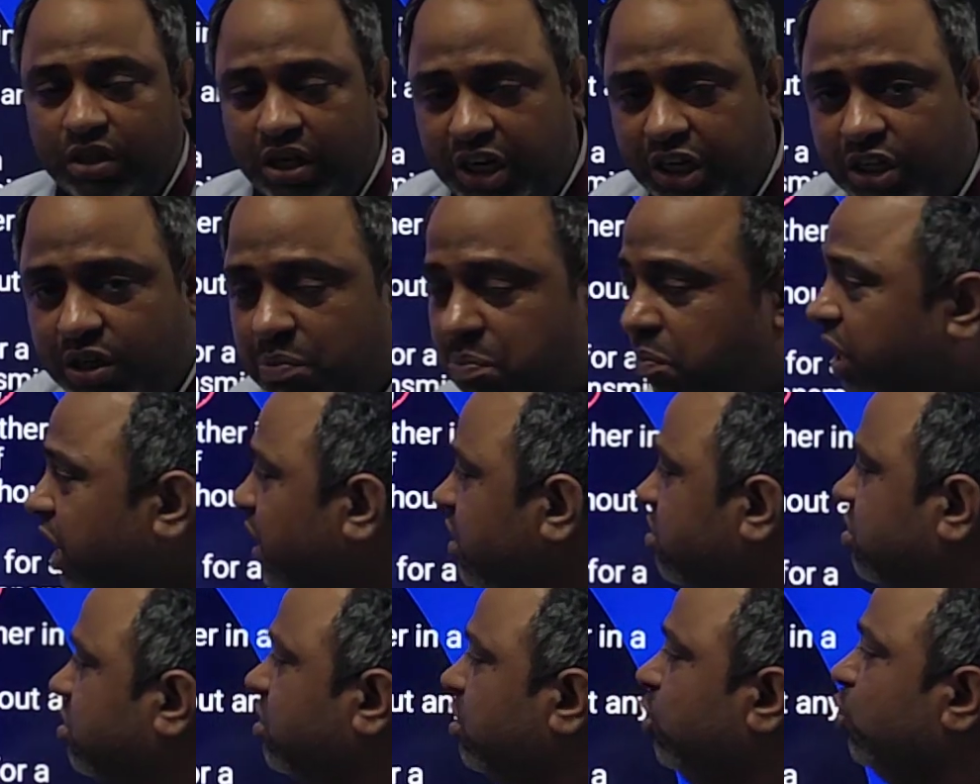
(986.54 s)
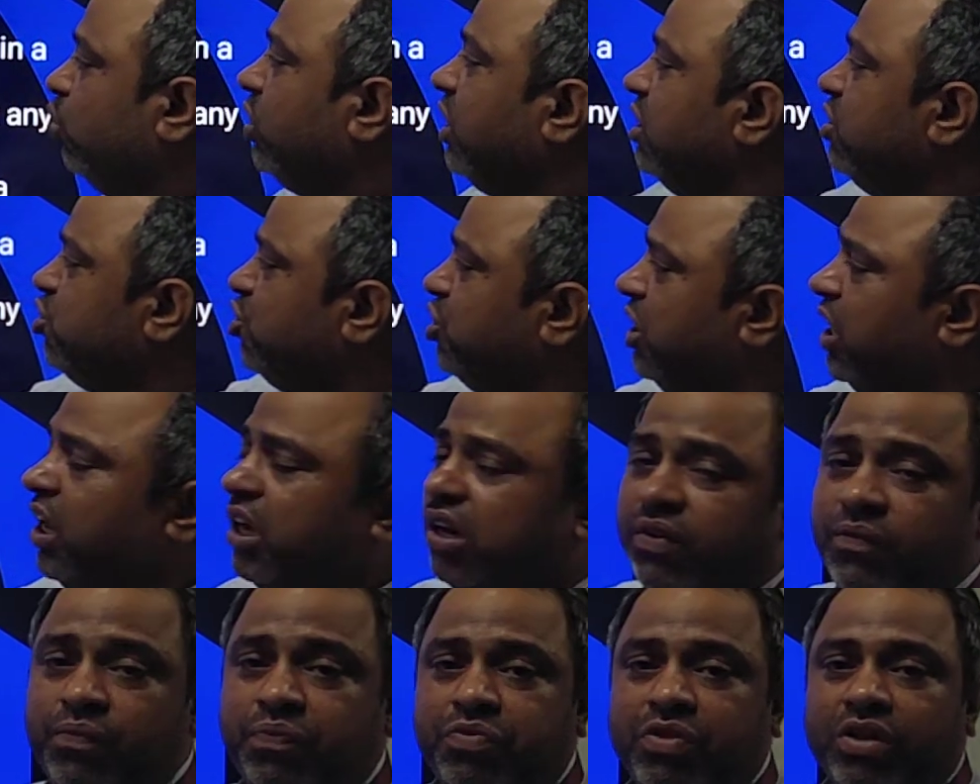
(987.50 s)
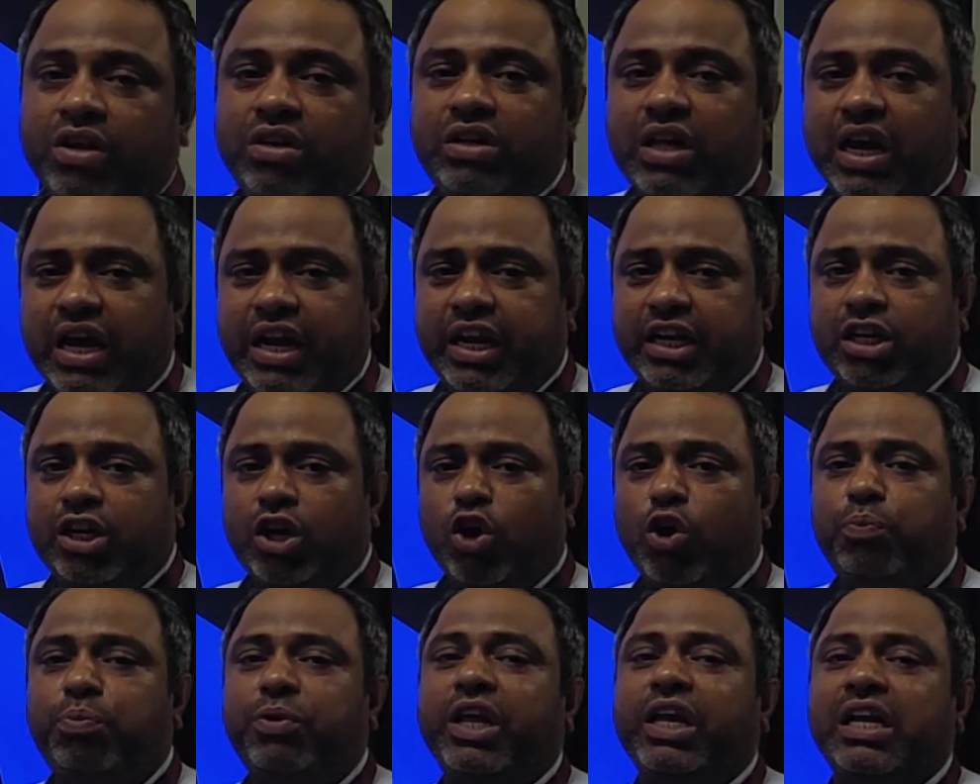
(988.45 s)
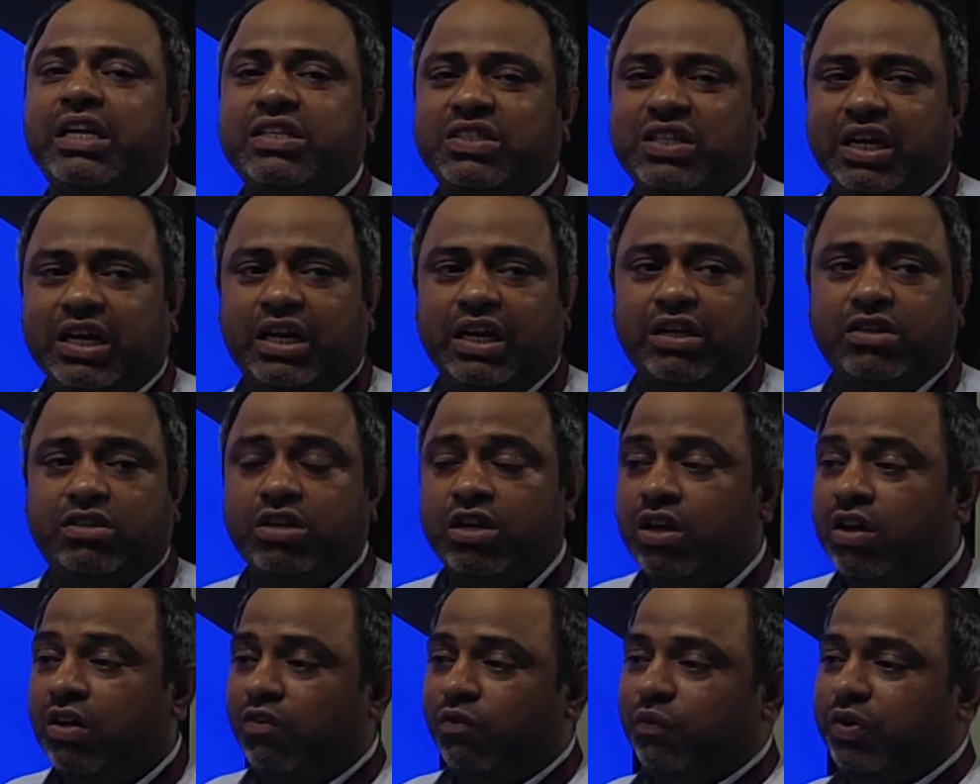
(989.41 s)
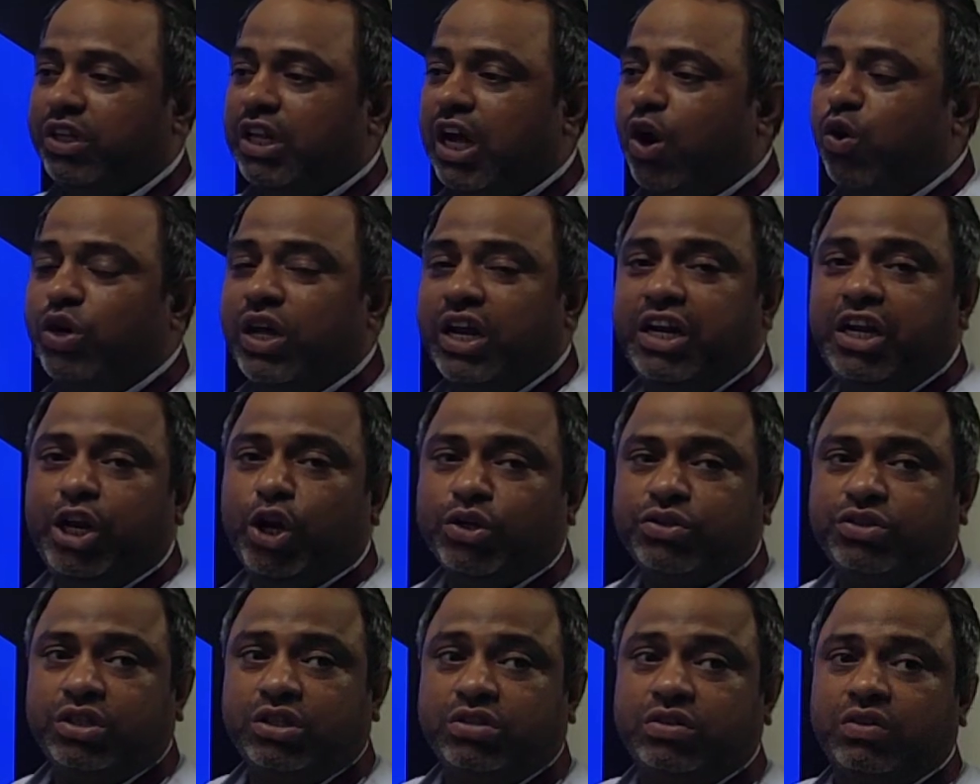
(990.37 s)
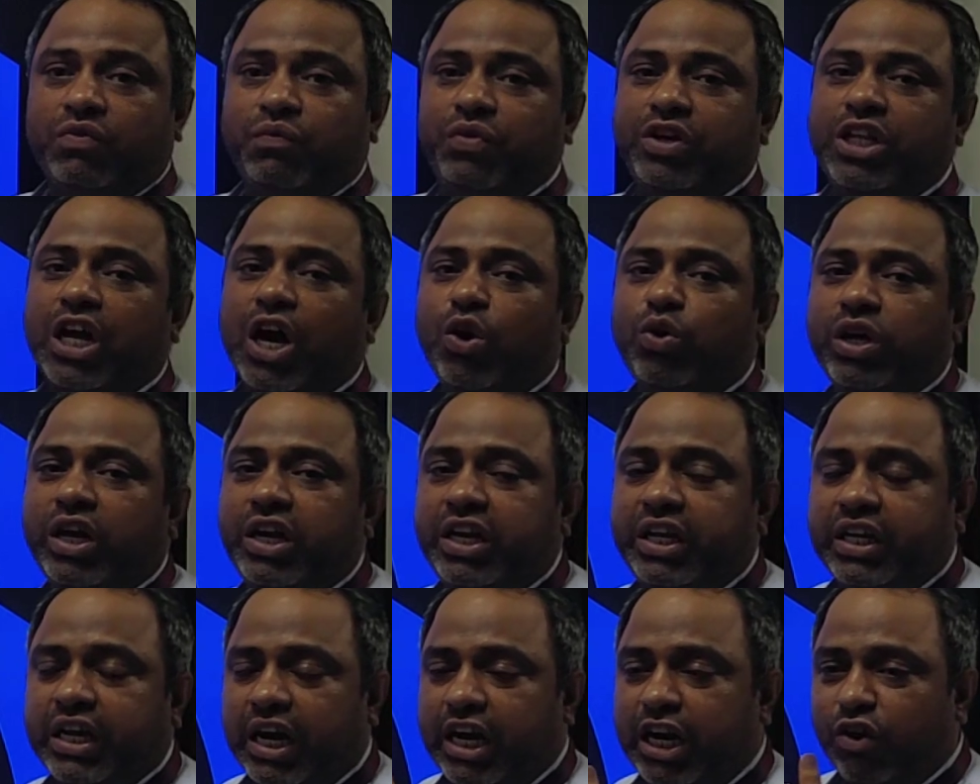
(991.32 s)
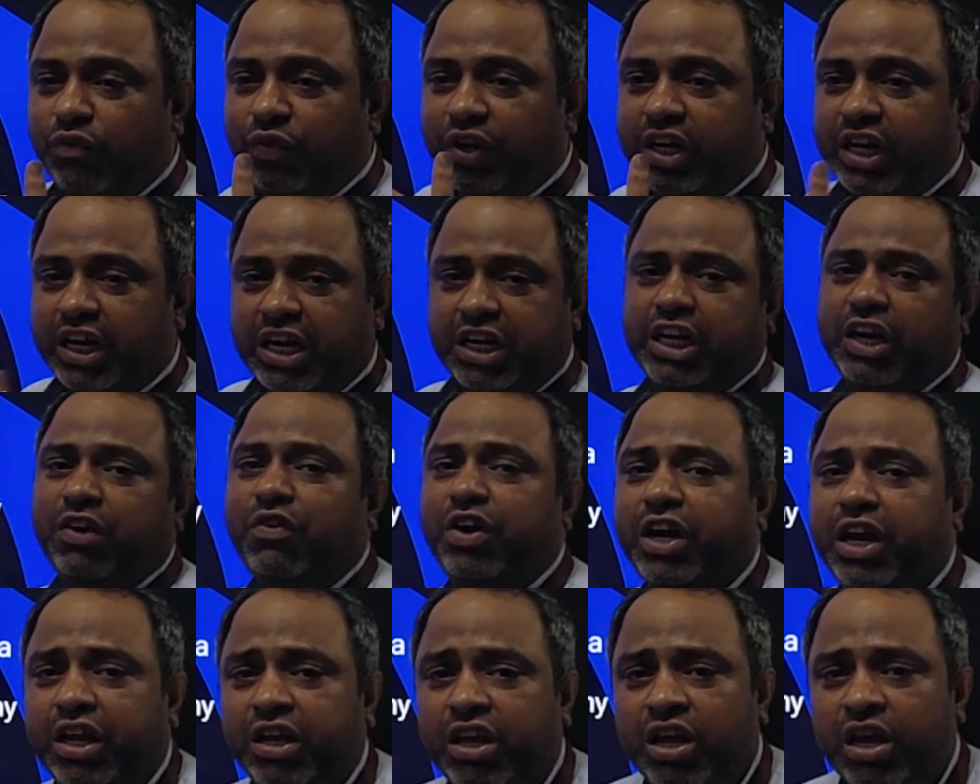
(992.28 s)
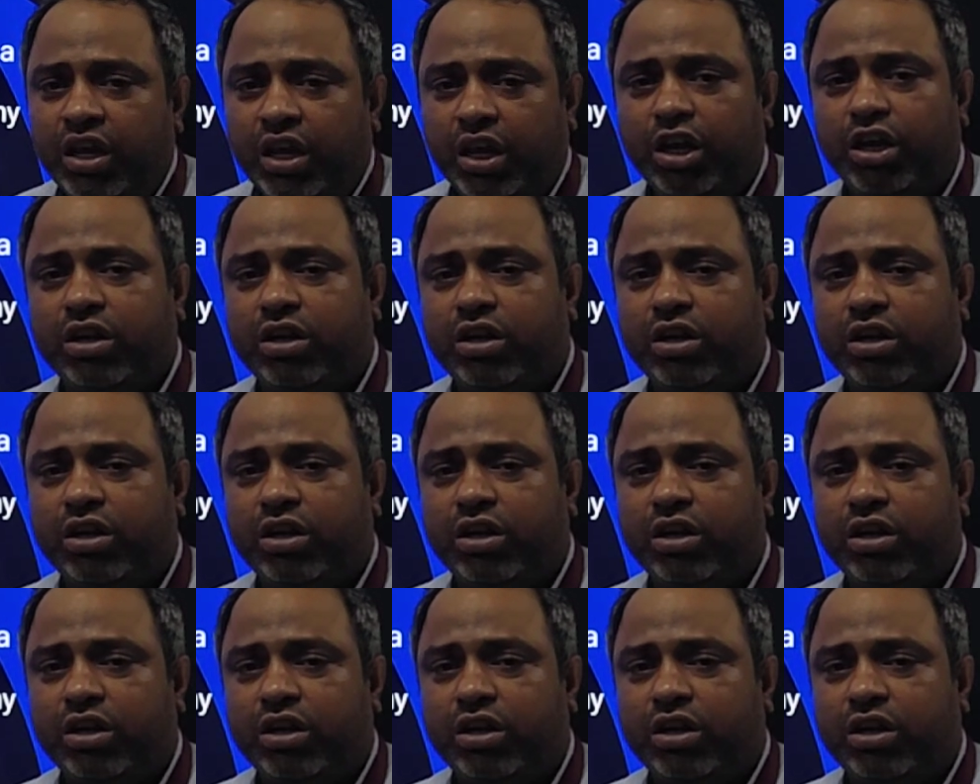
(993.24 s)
It means you can share direct optical signals without any losses, without any kind of a connectivity